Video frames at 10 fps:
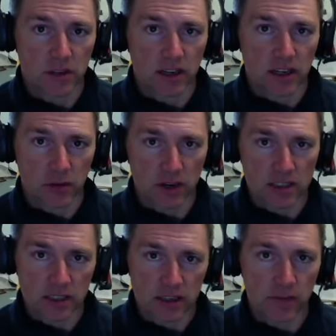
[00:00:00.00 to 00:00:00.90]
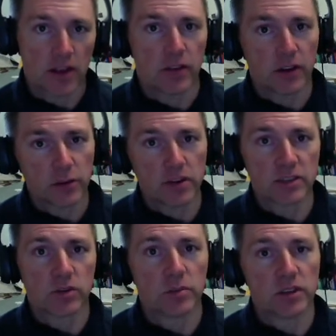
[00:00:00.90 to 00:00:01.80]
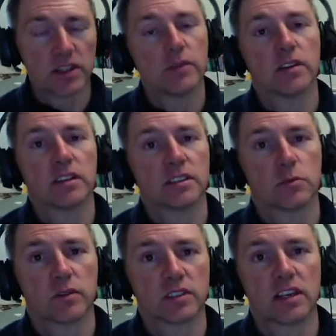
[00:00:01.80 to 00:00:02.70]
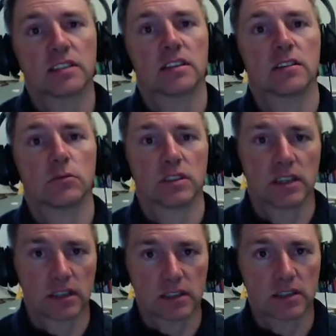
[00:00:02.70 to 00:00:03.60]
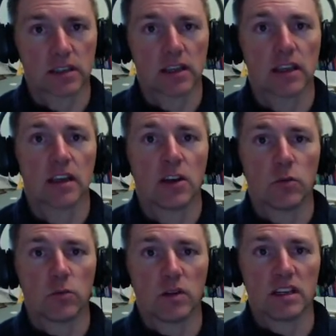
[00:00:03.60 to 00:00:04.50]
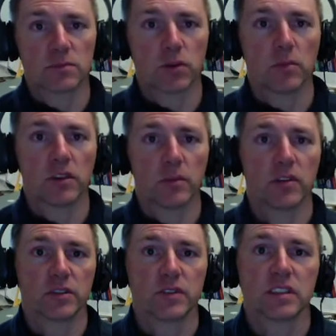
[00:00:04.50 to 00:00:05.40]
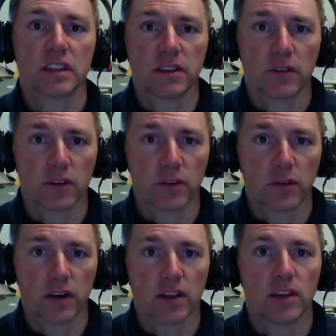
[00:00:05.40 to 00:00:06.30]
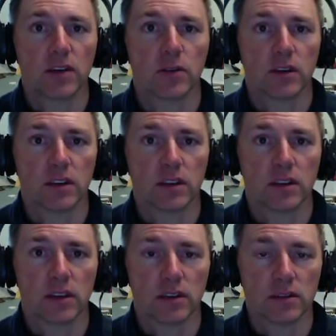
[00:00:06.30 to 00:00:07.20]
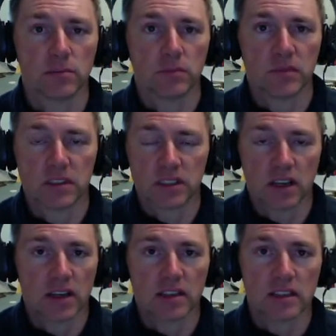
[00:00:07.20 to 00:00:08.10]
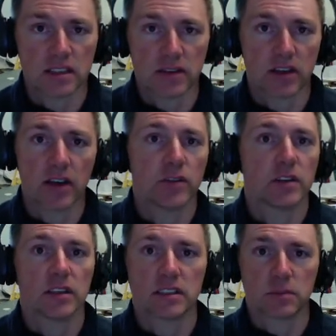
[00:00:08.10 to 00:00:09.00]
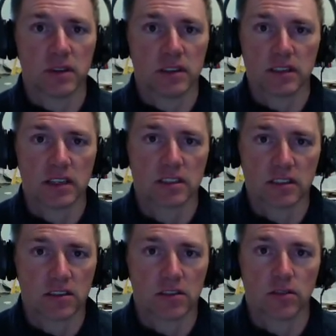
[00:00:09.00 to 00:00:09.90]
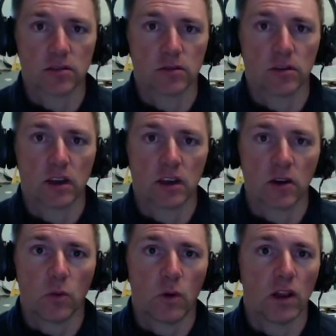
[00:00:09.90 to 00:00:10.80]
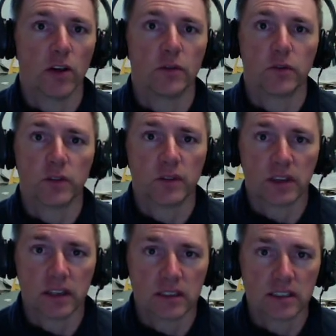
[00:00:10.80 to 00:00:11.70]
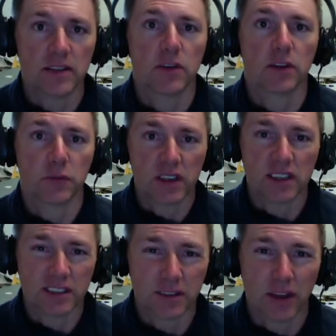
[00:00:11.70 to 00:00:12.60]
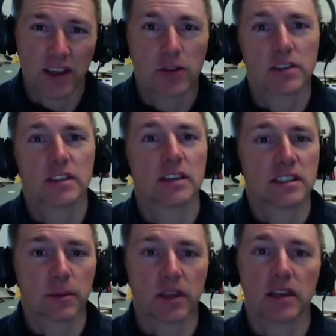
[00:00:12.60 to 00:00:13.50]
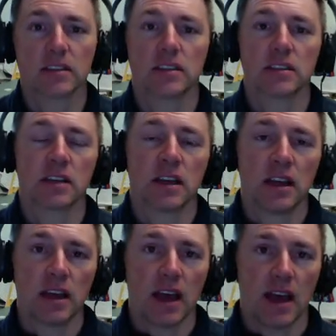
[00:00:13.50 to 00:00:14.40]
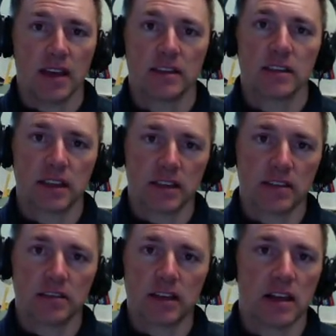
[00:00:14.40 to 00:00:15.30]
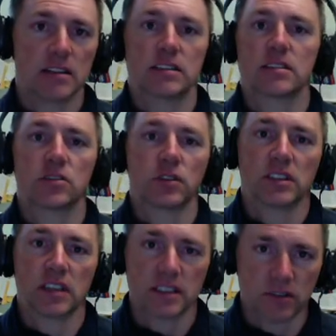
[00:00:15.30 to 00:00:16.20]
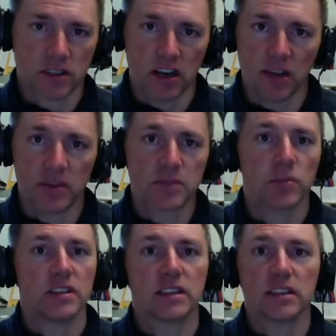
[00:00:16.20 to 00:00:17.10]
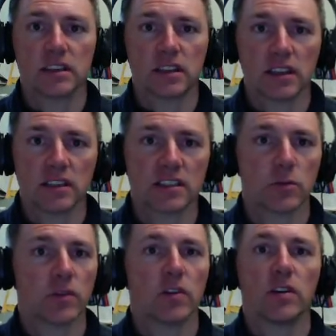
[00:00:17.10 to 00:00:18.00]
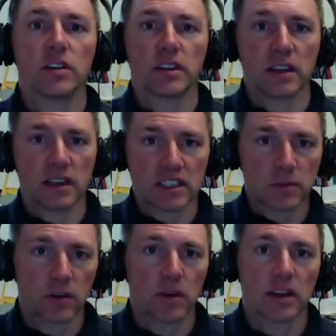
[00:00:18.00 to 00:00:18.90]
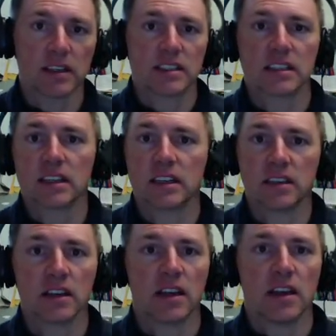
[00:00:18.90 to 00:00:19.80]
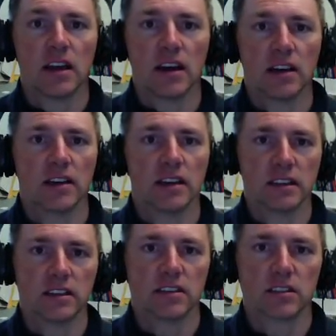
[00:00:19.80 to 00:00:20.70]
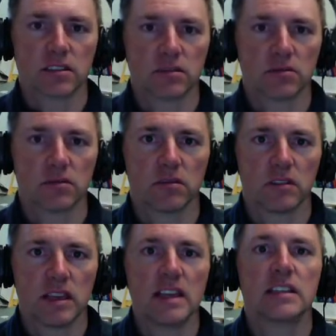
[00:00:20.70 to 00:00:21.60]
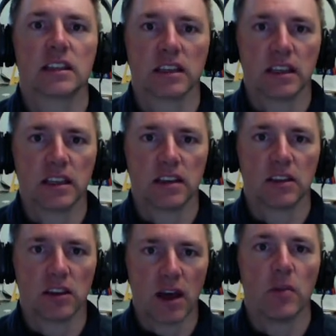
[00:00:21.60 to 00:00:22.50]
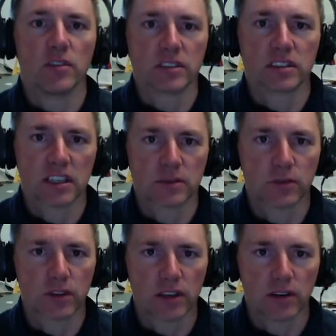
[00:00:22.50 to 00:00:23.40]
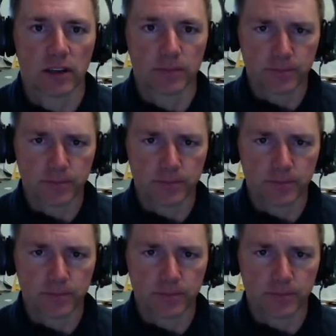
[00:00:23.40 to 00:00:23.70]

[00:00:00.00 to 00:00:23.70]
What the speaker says: kind of crazy. The only reason we believe it is that we've tested it ridiculously. It's probably the most physically verified theory that science has ever covered. It's been tested to well over 15 significant figures of accuracy in some cases, and it has stood the test of time. It's predicted things that we've gone and then experimentally seen. It is easily our most successful theory.